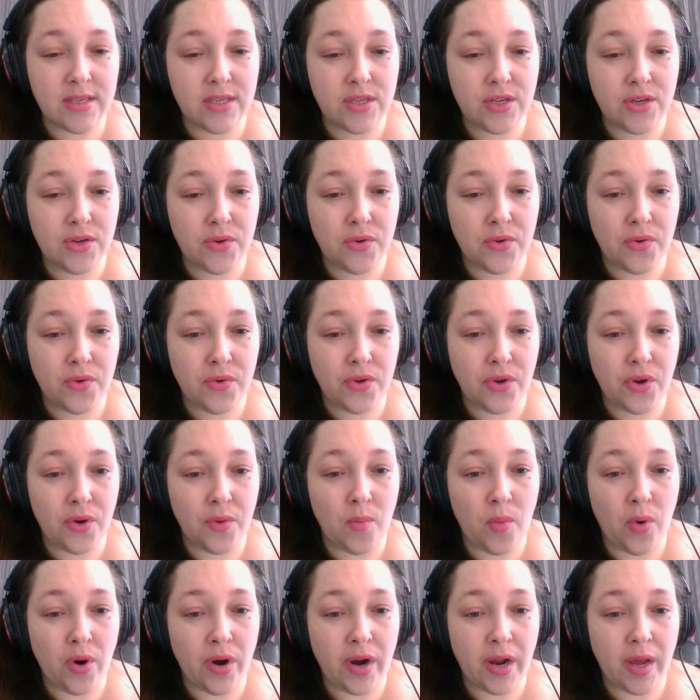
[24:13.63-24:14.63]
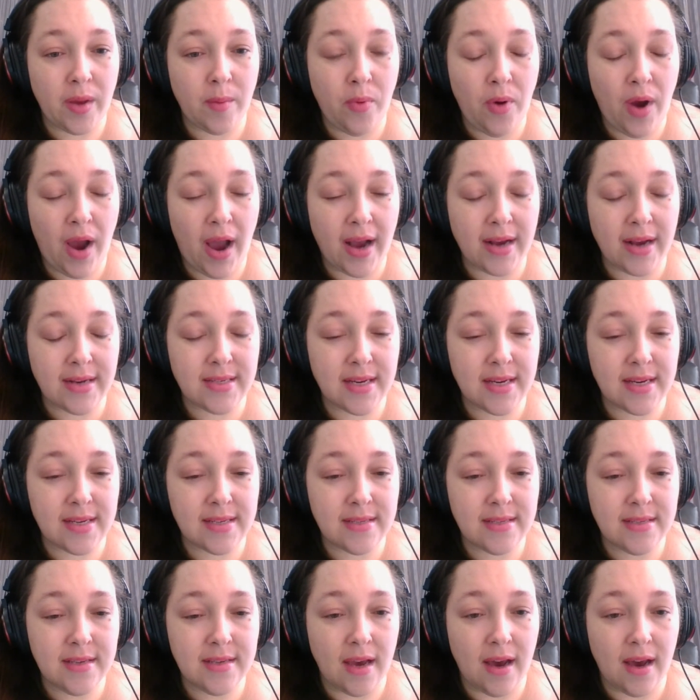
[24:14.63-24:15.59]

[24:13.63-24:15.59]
to your morning practice.